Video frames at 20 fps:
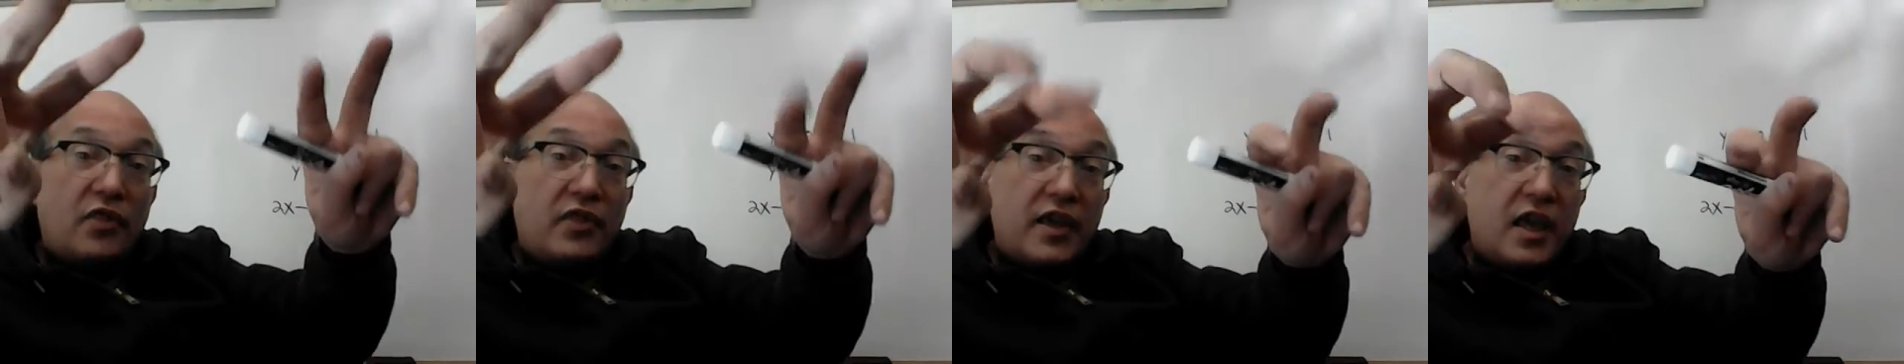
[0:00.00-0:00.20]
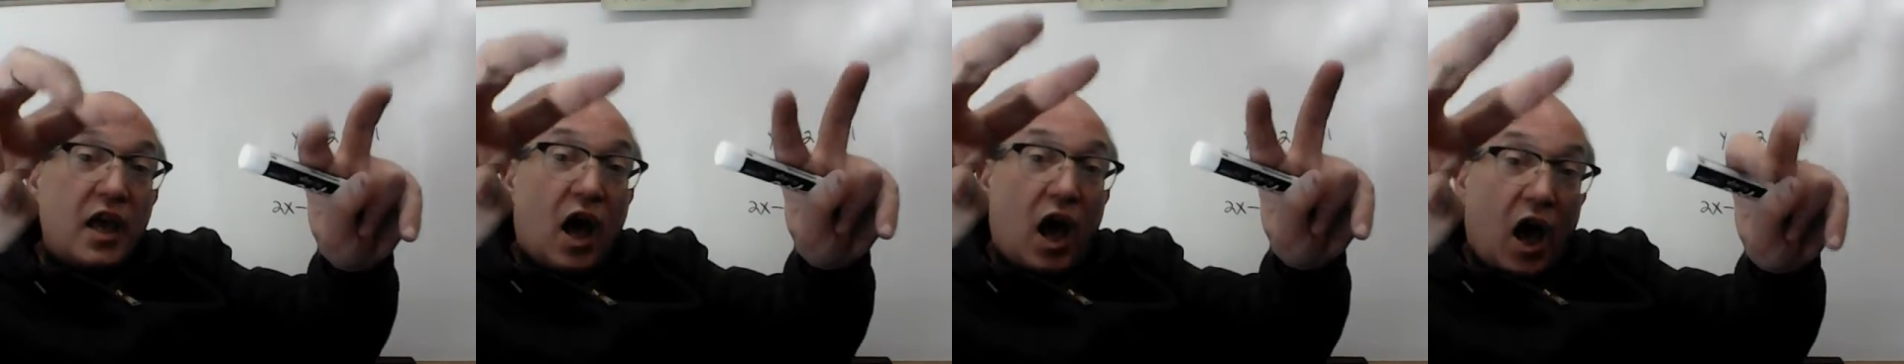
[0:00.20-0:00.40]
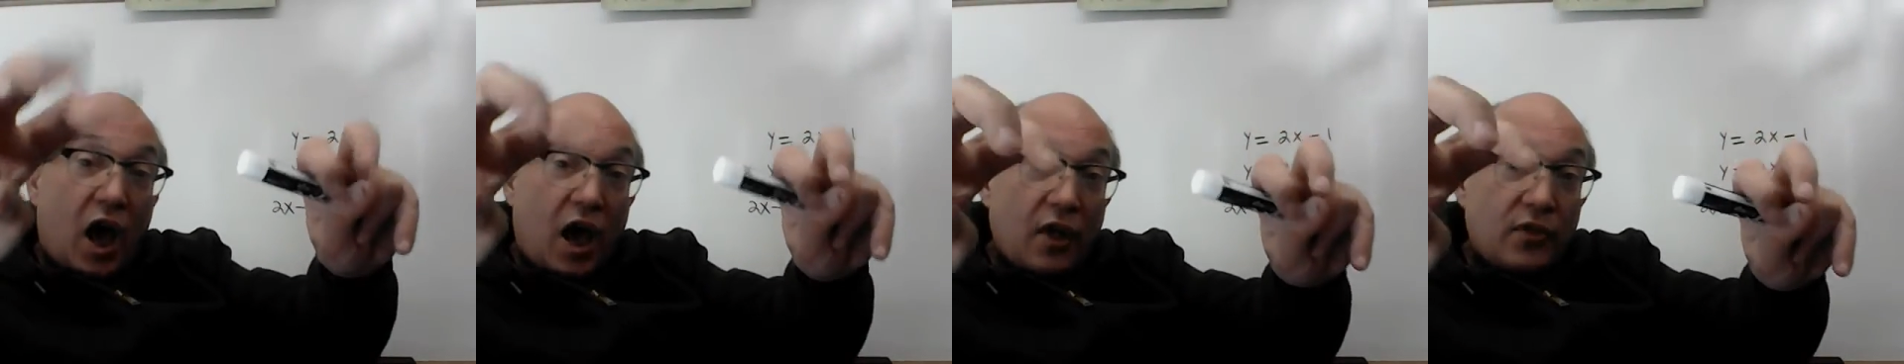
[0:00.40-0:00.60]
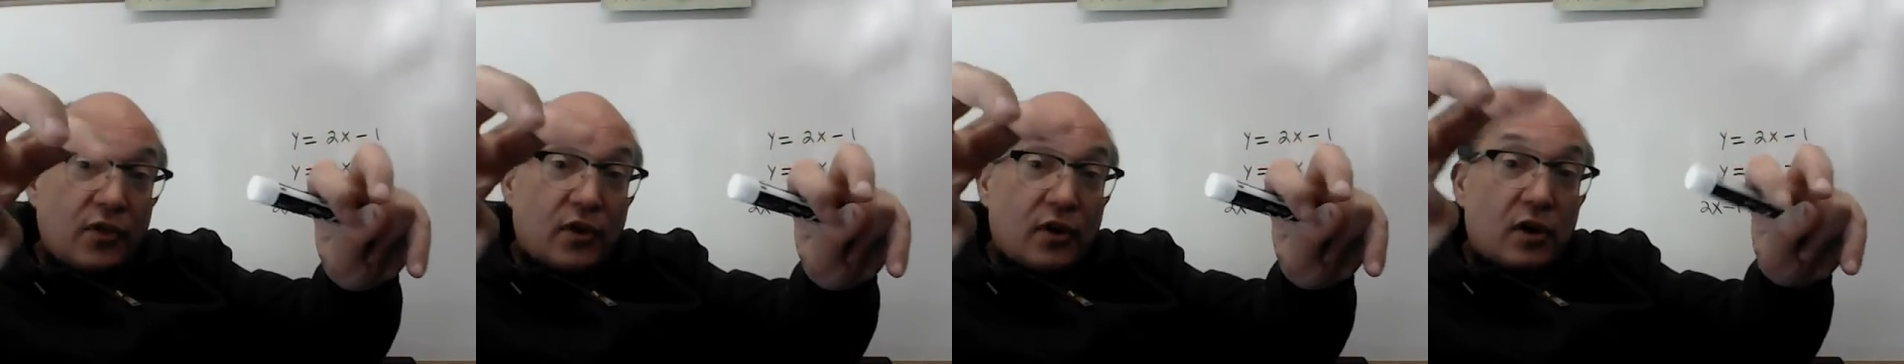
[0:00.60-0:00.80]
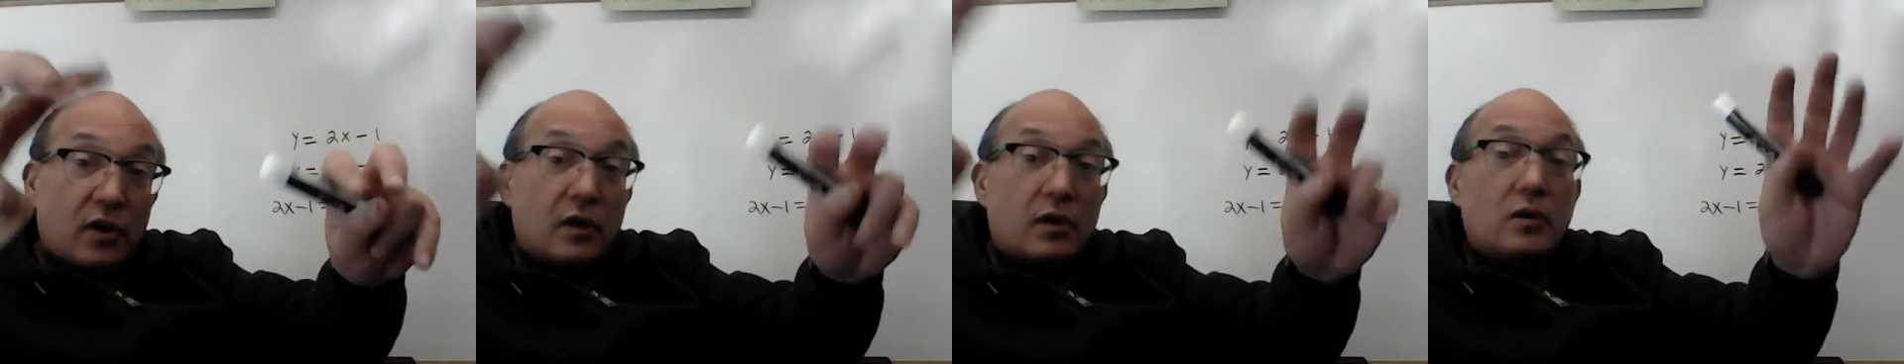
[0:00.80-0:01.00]
the
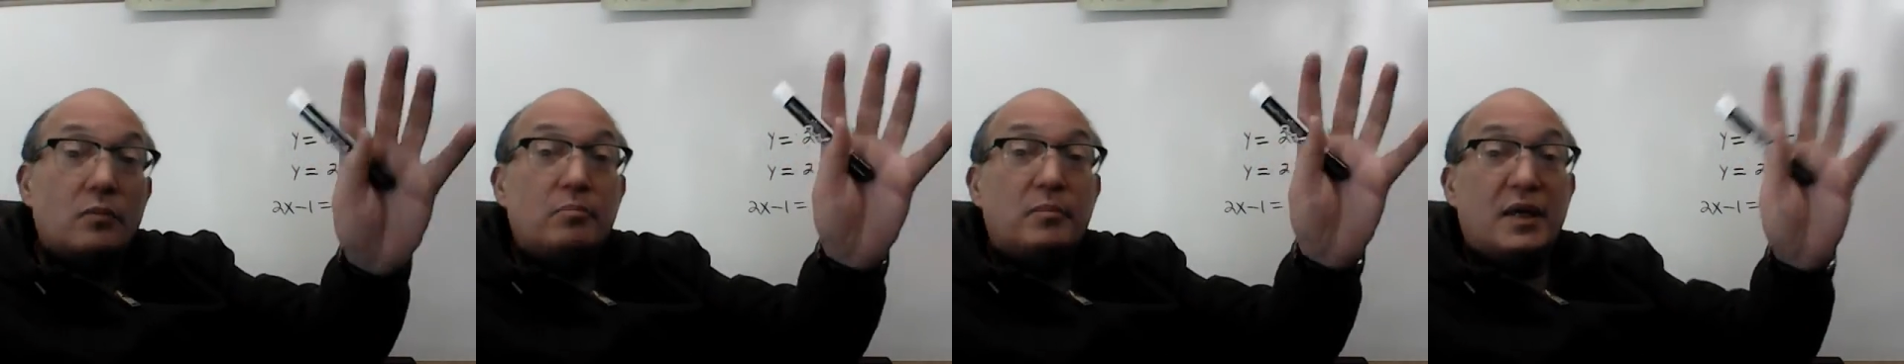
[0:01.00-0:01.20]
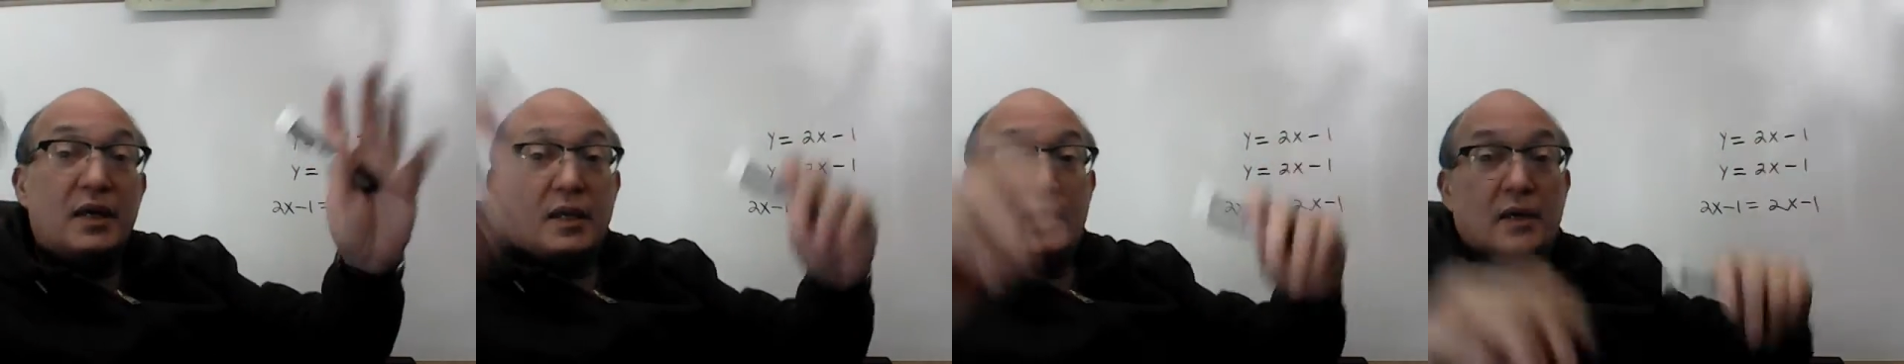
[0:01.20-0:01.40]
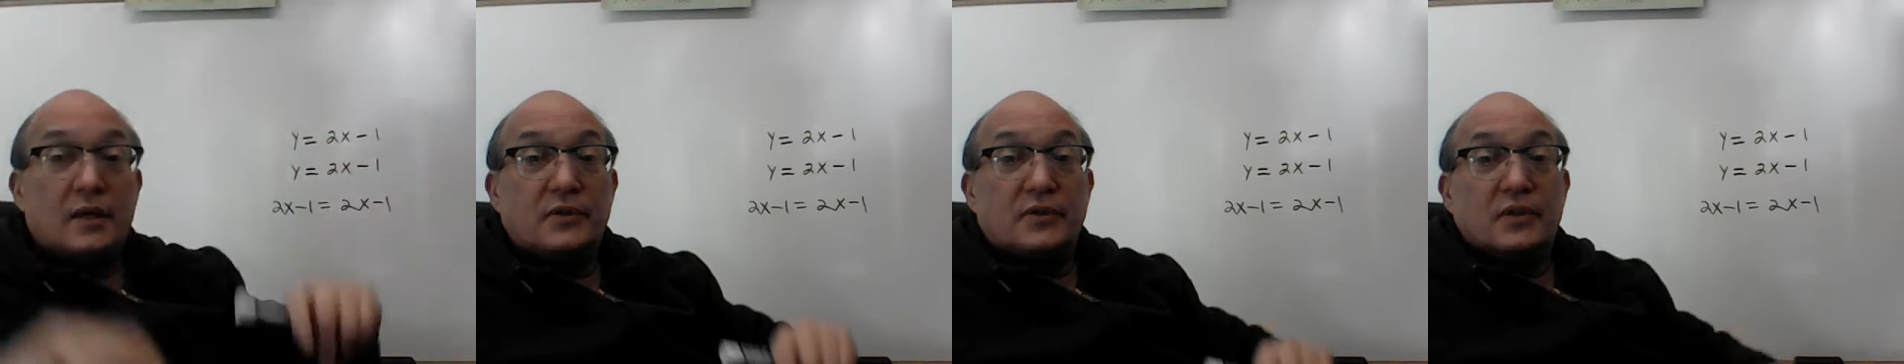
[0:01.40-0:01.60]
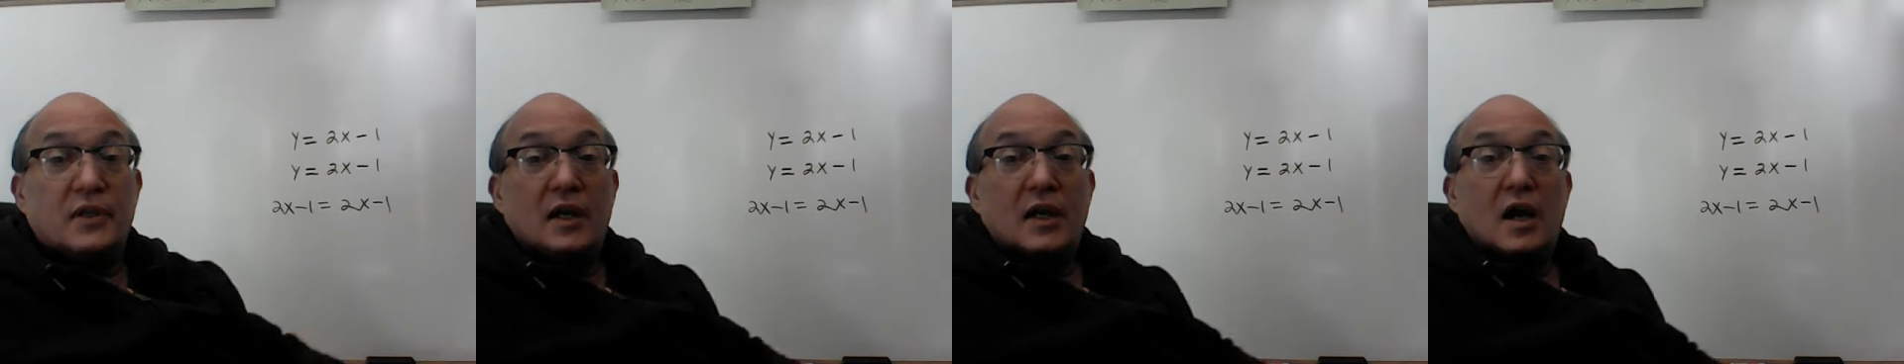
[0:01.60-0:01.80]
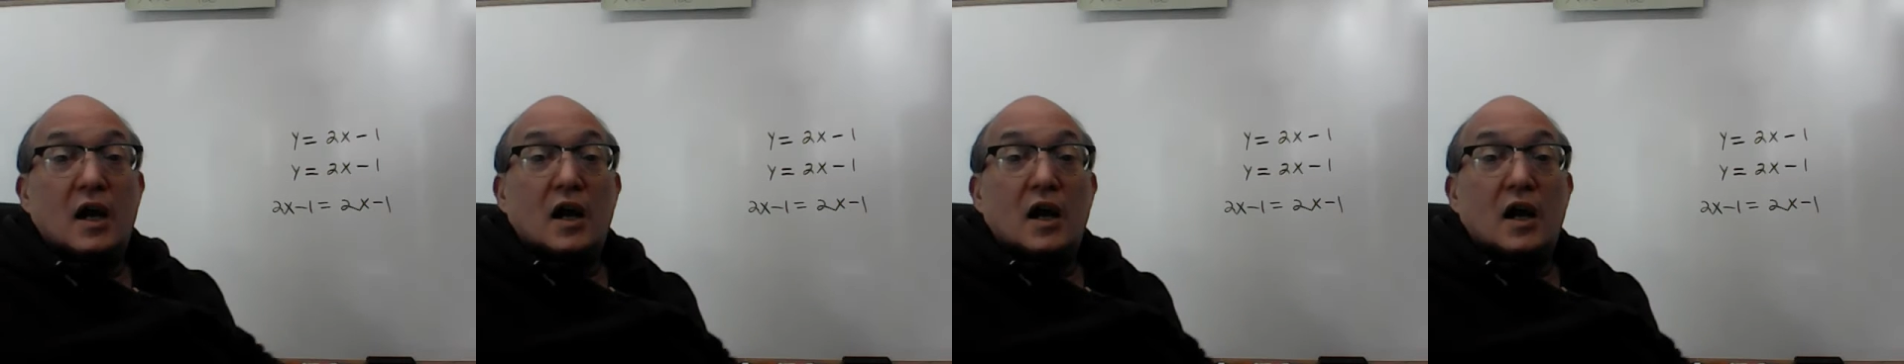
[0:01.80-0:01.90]
other because they